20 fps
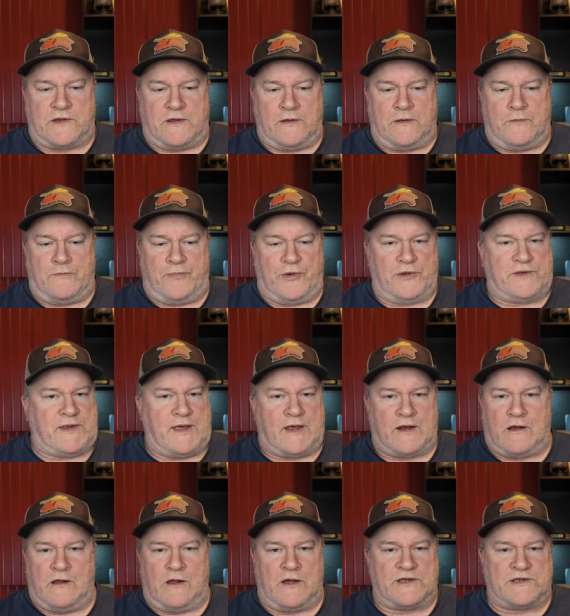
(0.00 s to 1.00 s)
to put
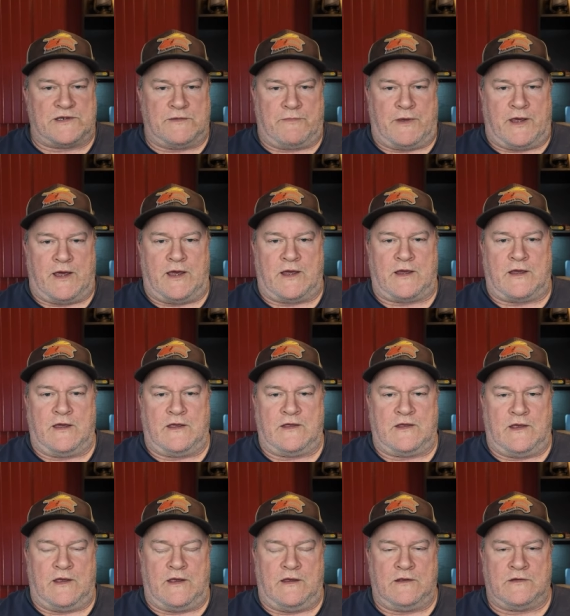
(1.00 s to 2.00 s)
that closet back uh,
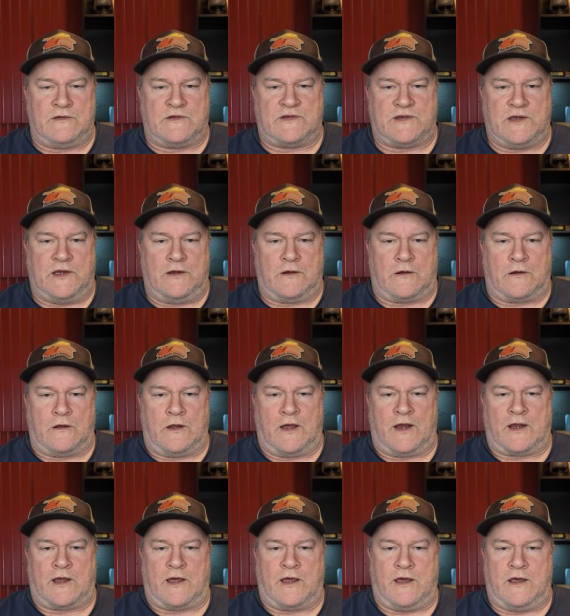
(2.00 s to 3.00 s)
in cedar
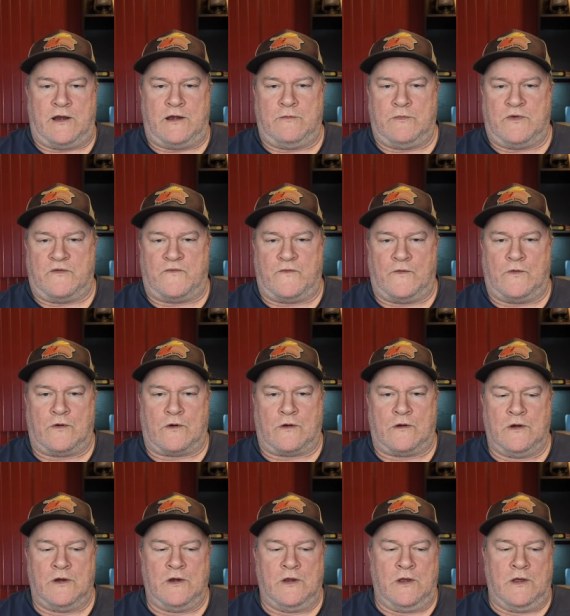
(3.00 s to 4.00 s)
like I had it
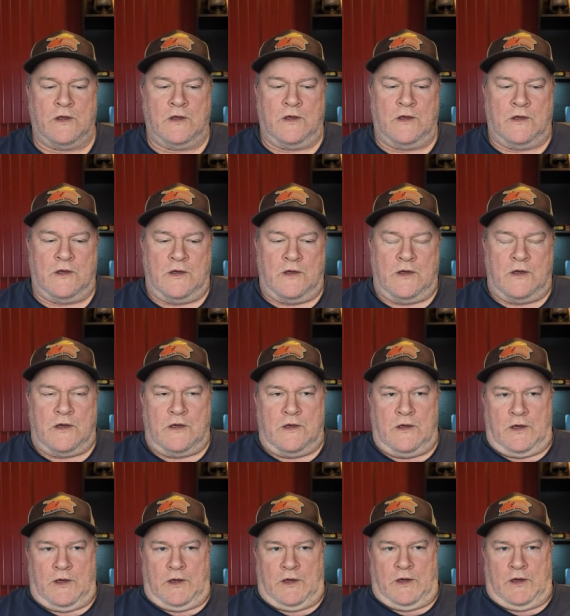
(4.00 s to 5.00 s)
before.
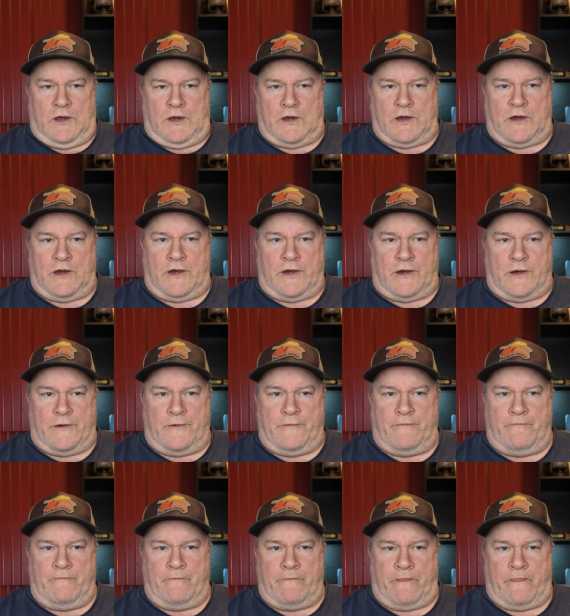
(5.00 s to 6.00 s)
Uh,
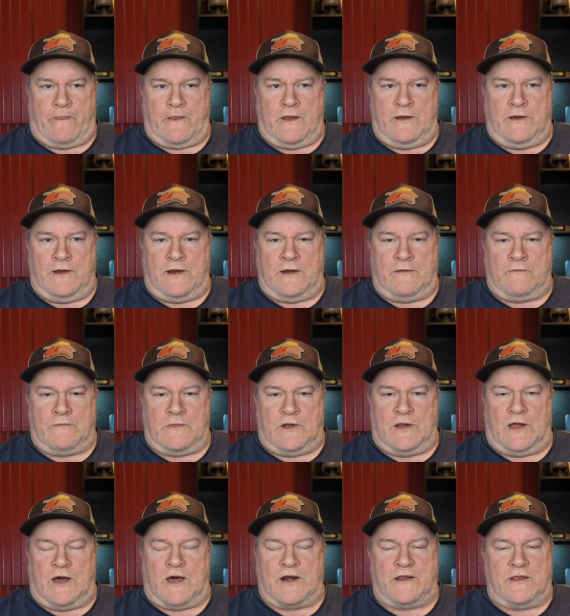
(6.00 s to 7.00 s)
and then a
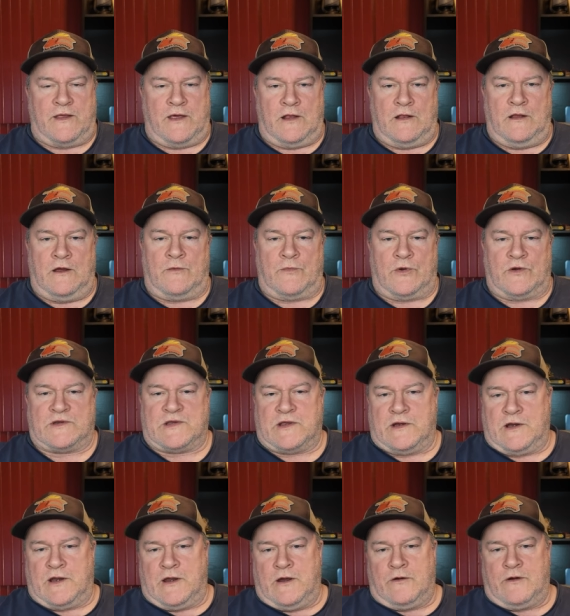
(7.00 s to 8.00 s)
lot of that lumber is
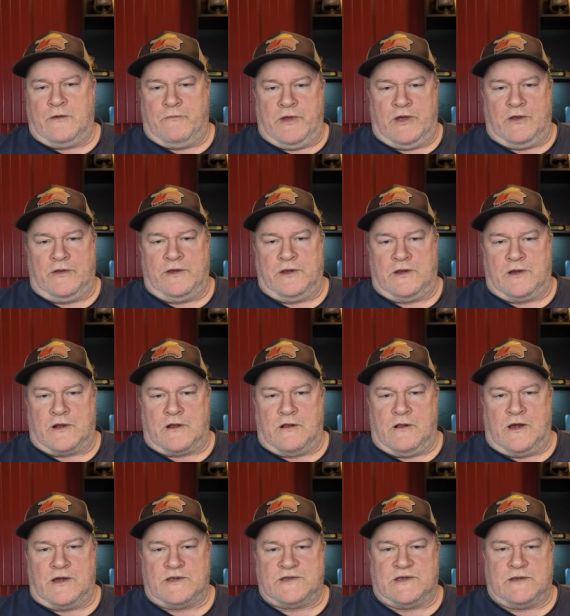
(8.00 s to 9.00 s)
going to go to building the
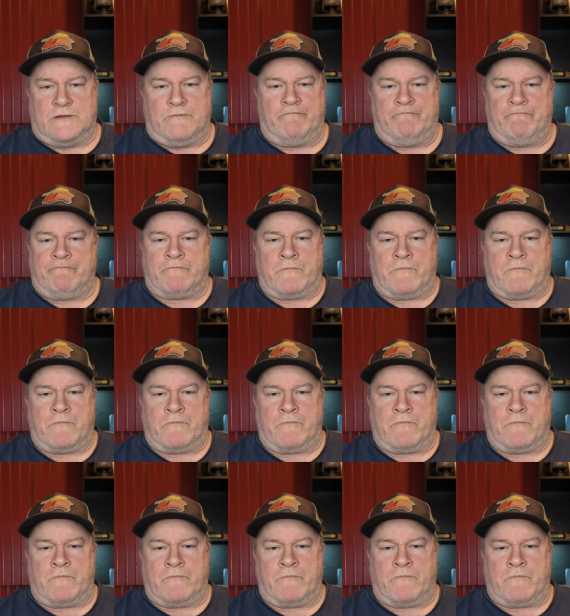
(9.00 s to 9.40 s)
closet.